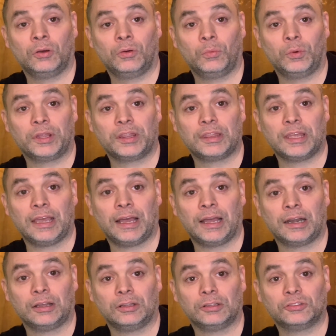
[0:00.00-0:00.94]
with the
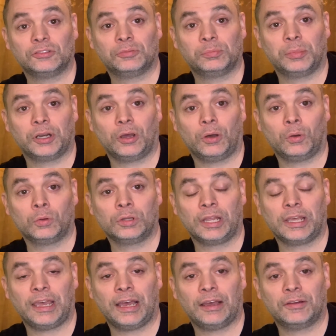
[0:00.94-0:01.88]
adults, but
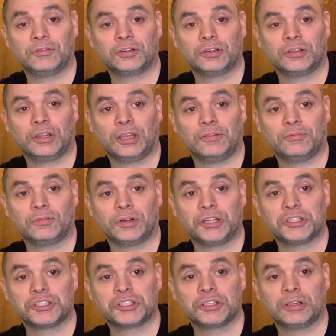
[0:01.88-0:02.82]
only after they've
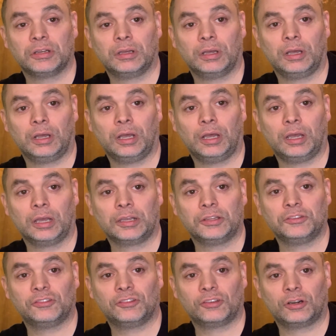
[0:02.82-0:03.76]
reached
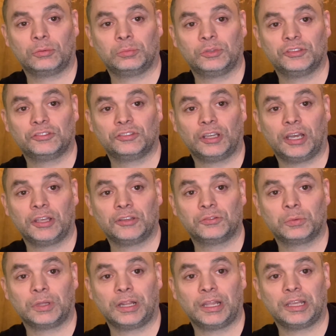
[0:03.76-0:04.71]
considerable size
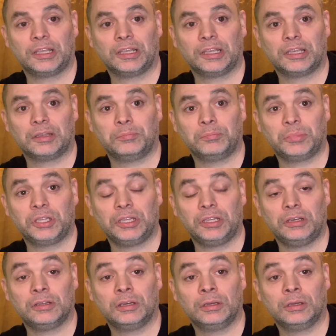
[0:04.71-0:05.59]
where they can compete